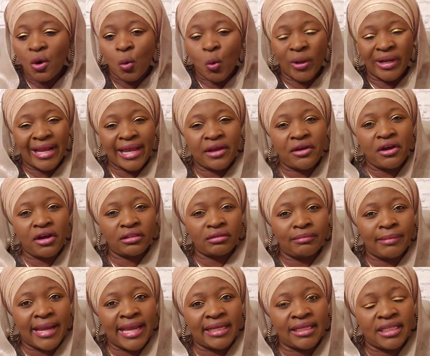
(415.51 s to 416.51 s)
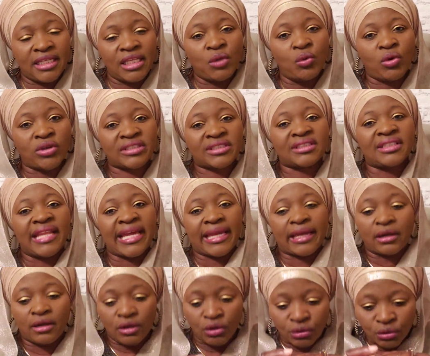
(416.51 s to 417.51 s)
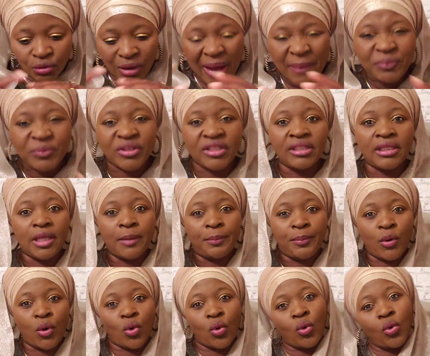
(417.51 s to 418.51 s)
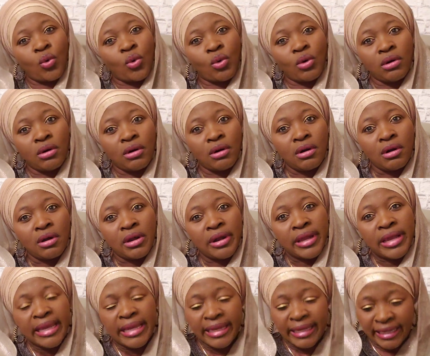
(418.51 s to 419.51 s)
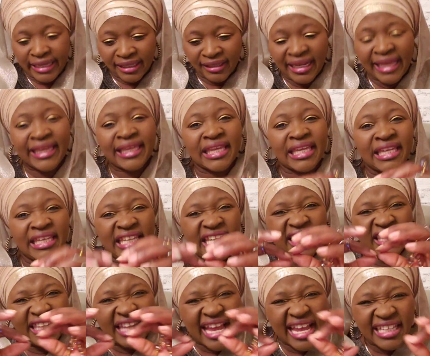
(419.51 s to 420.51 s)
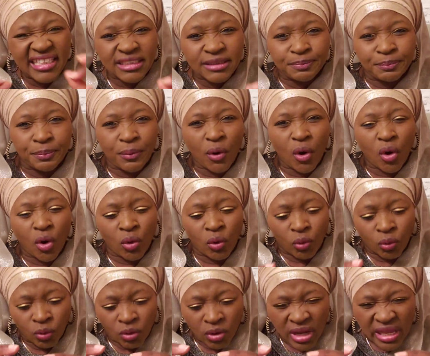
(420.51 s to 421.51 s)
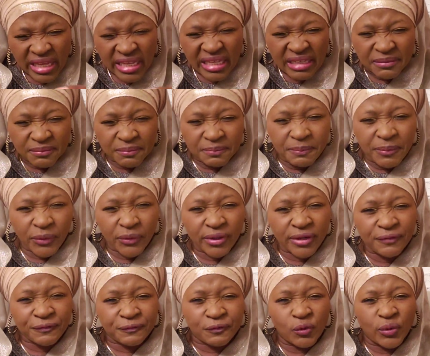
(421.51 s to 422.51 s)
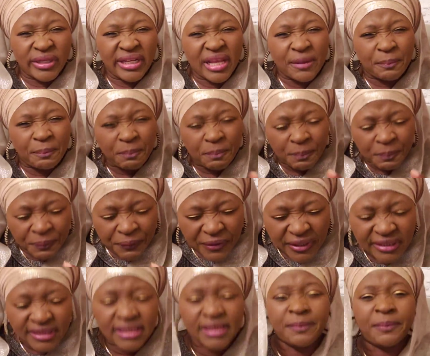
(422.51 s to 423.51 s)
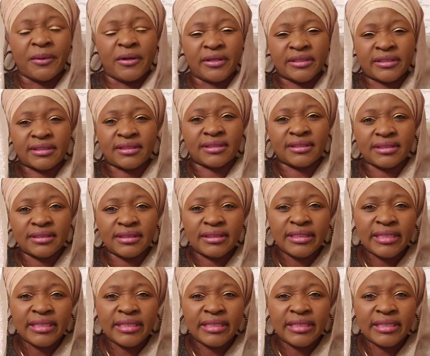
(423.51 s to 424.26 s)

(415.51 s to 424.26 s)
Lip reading: When I got mine, it was like wrapped in a bow. Like in a nice bow. Beautiful, in a pretty box.